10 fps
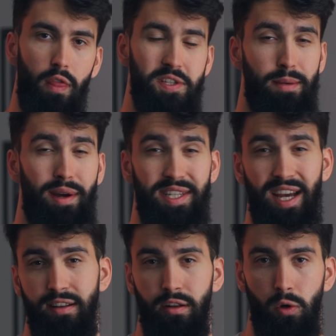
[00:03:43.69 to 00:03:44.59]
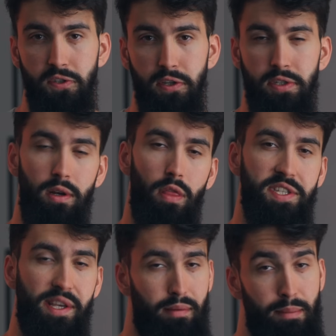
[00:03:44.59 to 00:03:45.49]
the semitendinosus, the
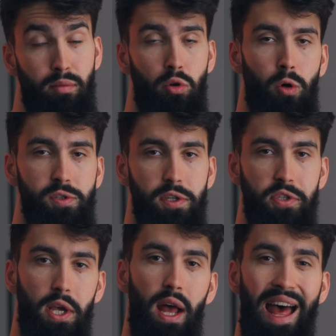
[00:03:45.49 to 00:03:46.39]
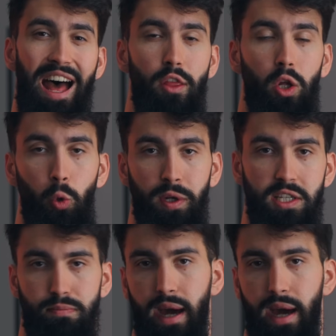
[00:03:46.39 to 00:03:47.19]
seminmembranosus, and the gluteus